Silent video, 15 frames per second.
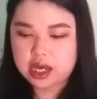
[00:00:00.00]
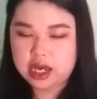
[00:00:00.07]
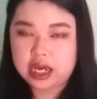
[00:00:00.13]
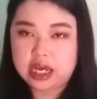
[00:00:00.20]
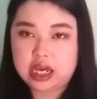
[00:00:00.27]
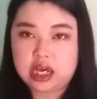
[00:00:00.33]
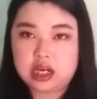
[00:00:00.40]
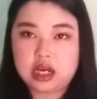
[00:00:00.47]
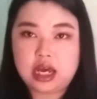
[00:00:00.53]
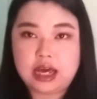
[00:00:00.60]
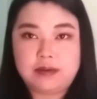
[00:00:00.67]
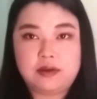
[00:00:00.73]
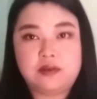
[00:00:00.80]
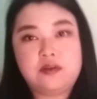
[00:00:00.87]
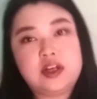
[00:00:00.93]
and
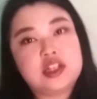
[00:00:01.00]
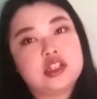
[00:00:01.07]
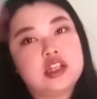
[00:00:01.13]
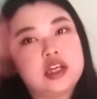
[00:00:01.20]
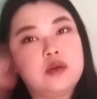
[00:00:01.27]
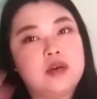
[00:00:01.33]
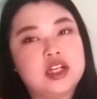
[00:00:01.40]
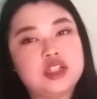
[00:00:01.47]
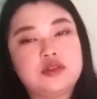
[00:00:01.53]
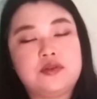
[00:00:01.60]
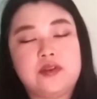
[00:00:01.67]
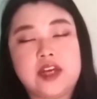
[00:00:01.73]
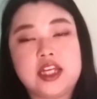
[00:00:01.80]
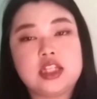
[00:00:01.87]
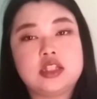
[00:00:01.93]
have a freshly washed
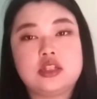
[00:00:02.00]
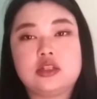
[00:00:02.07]
face,